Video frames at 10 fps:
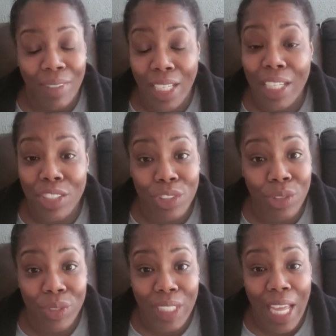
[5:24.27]
in his
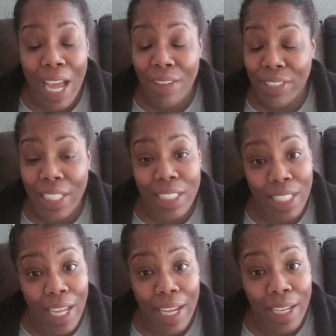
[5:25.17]
children's lives, and that's
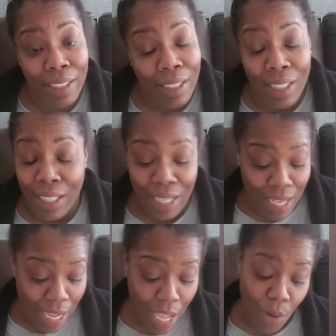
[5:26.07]
sad.
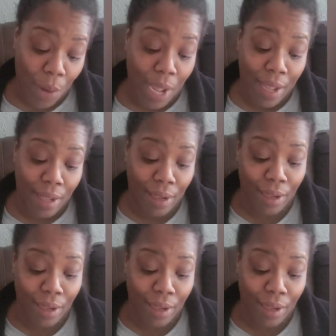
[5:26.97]
Anyway,